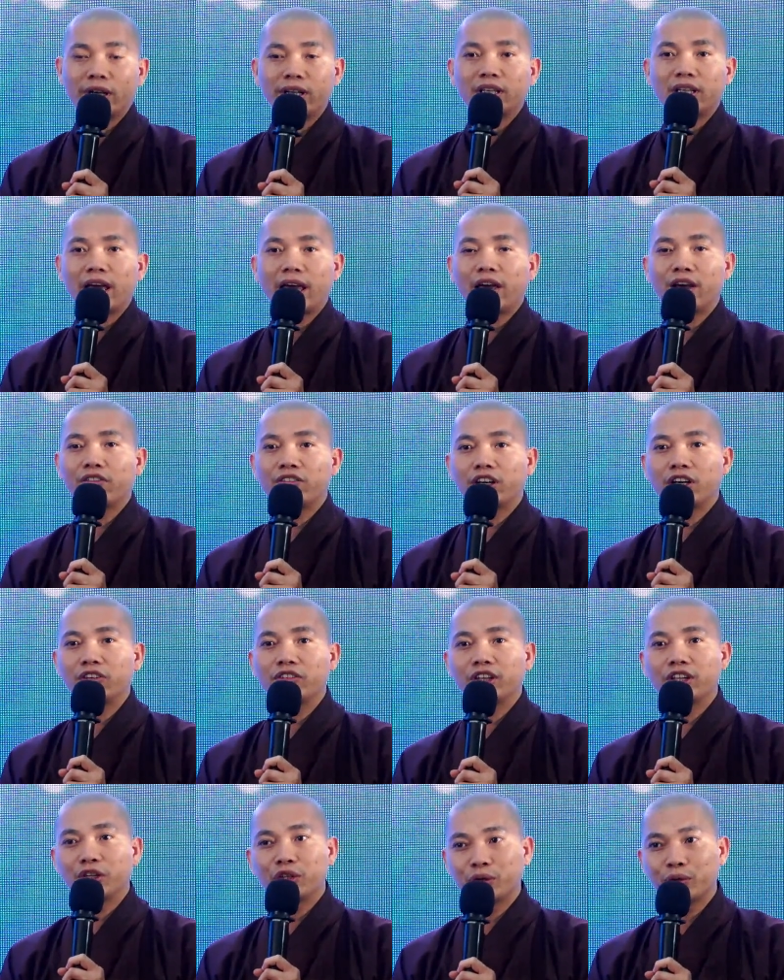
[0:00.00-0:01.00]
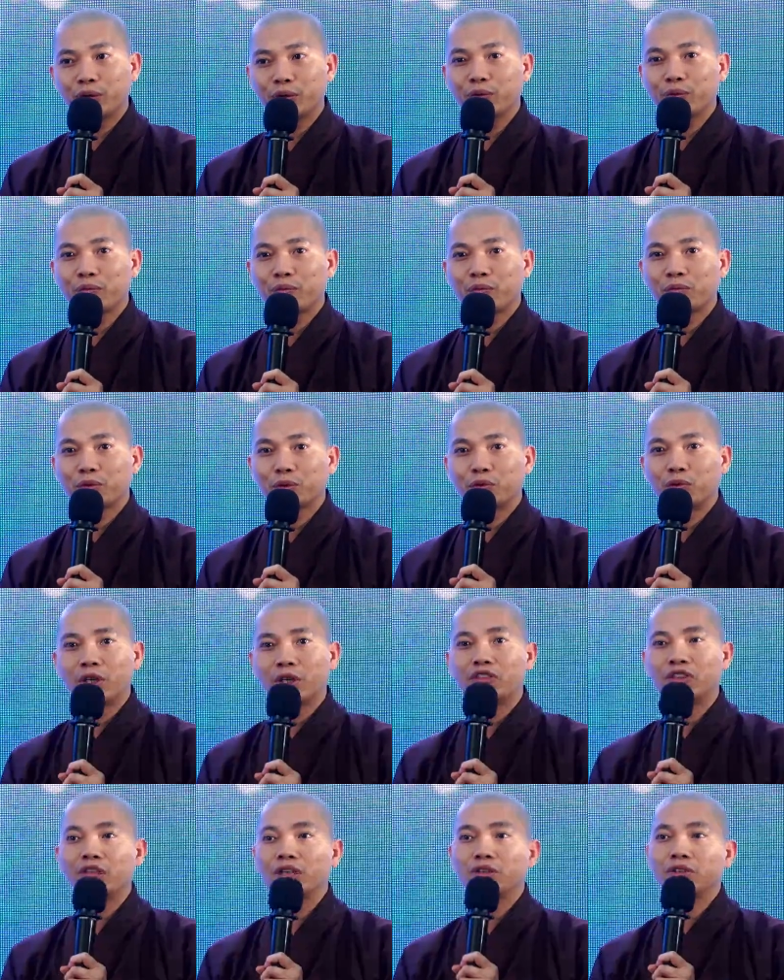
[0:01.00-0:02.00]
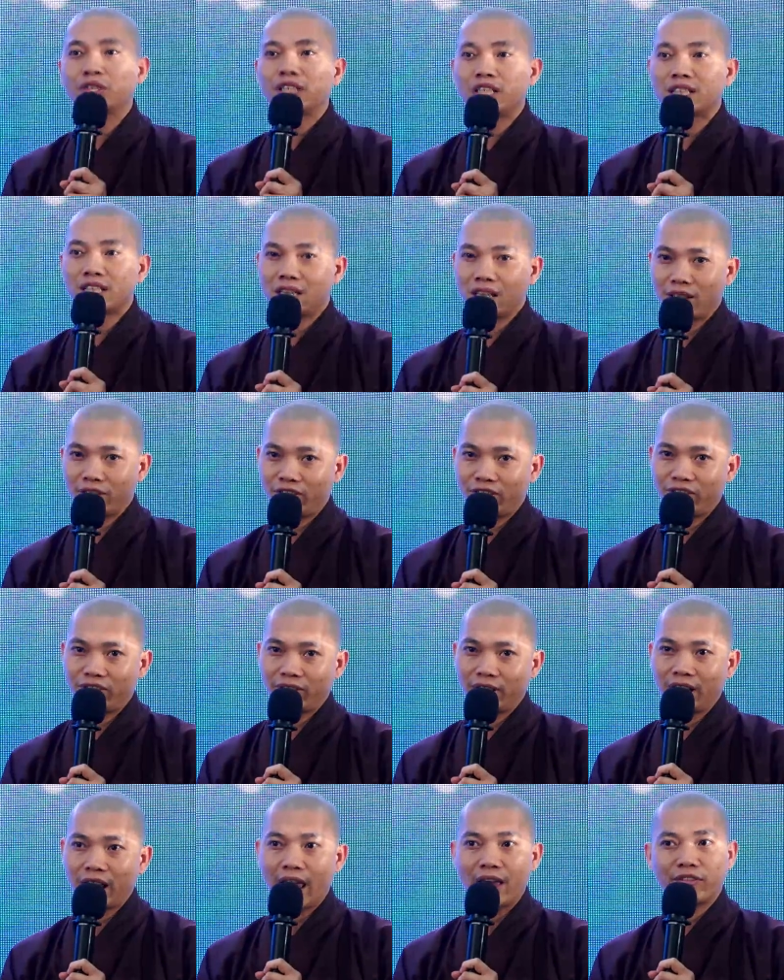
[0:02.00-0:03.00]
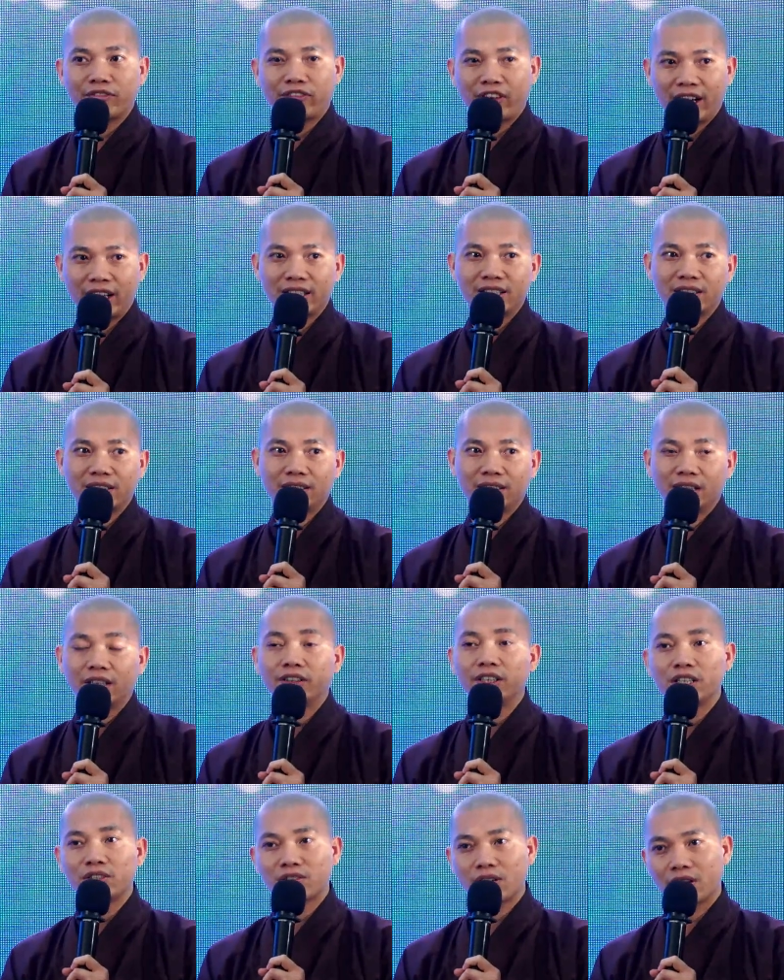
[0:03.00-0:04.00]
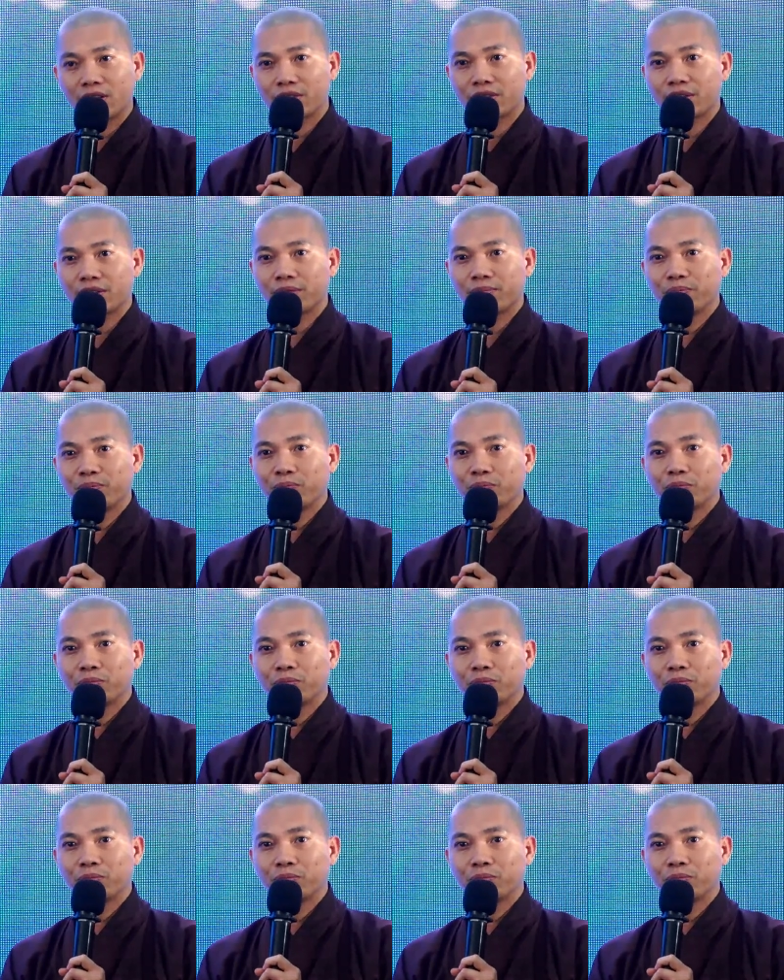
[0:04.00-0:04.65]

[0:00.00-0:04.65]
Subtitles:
Whatever we do, we will receive the effect, the results,